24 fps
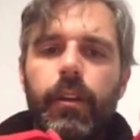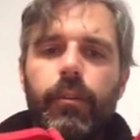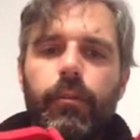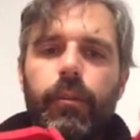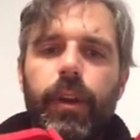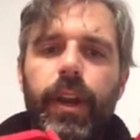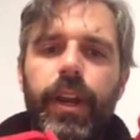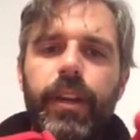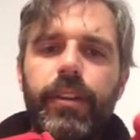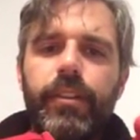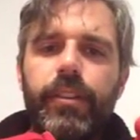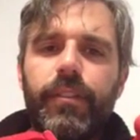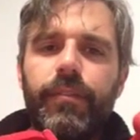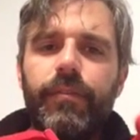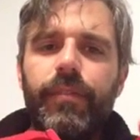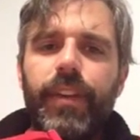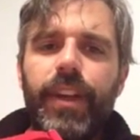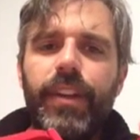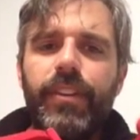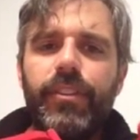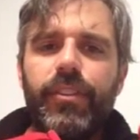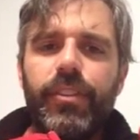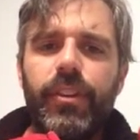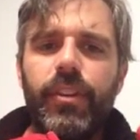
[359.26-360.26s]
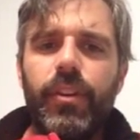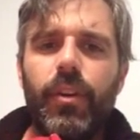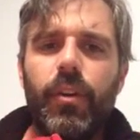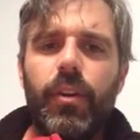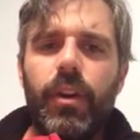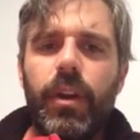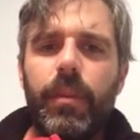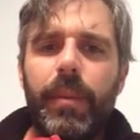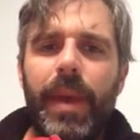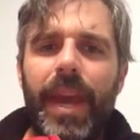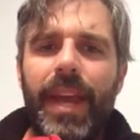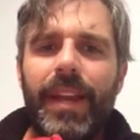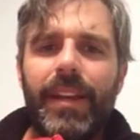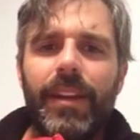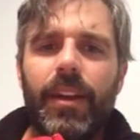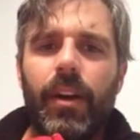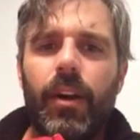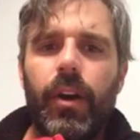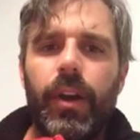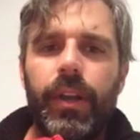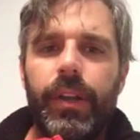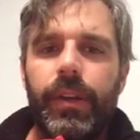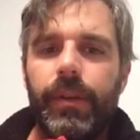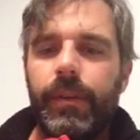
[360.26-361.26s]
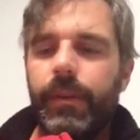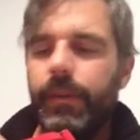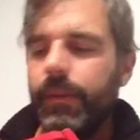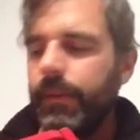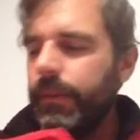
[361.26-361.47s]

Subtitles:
Greatest invention known to mankind.